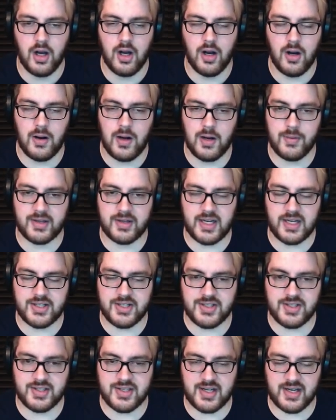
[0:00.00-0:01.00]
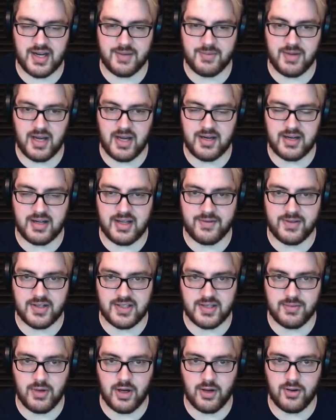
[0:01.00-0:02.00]
Oh my god, just a second. I need to give this
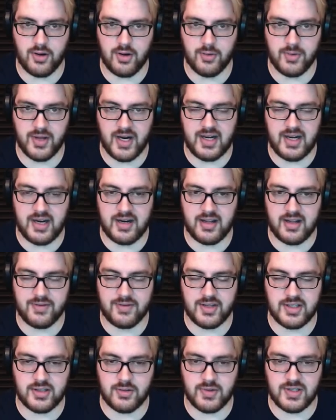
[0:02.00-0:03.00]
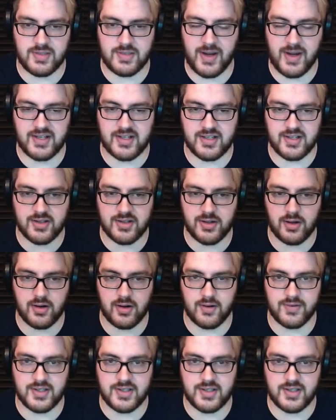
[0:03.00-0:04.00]
a moment. I need to give this the respect it
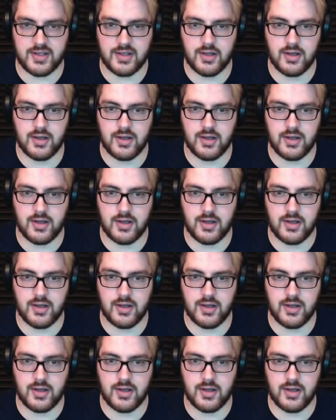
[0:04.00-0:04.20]
deserves.